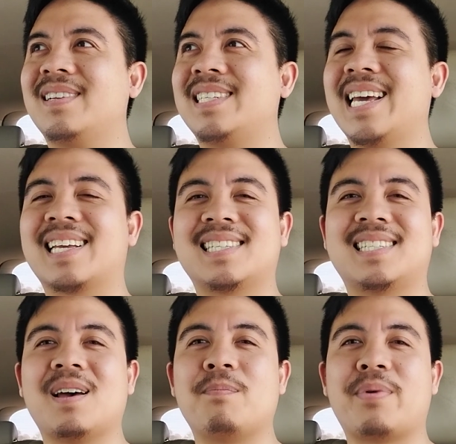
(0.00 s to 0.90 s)
take a
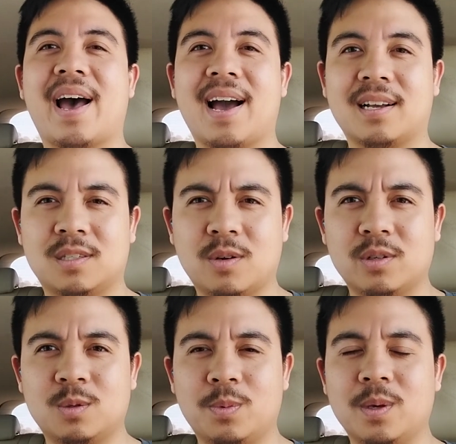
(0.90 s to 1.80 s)
step back, so
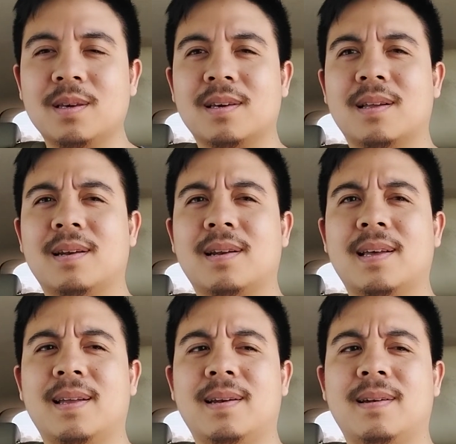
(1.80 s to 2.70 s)
to speak,
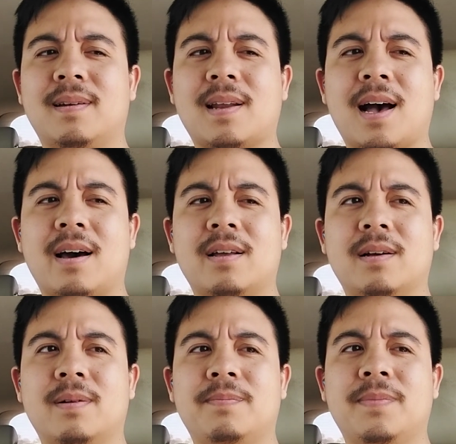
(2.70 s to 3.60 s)
and how
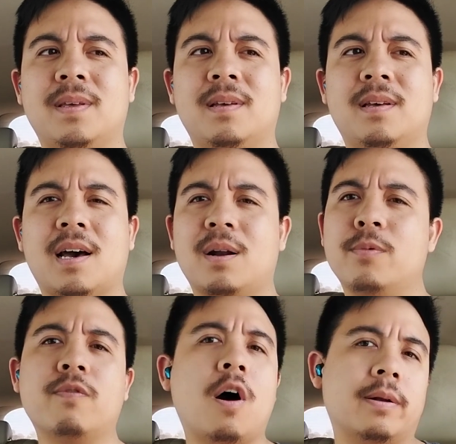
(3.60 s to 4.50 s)
to
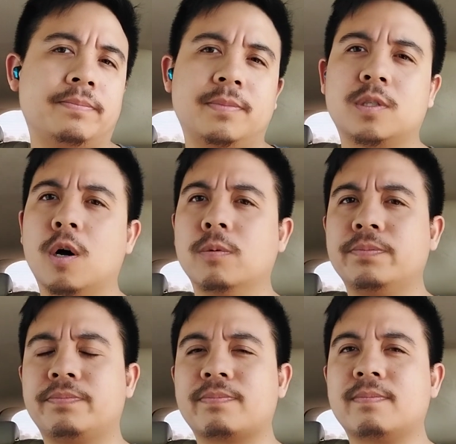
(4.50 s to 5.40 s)
move on. So
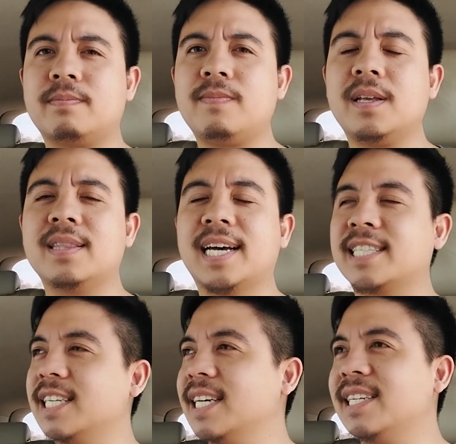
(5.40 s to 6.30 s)

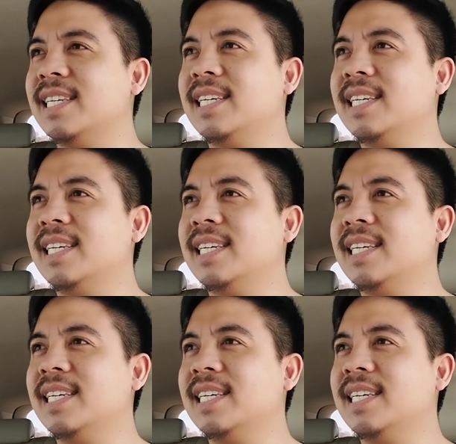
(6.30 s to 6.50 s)
that's it.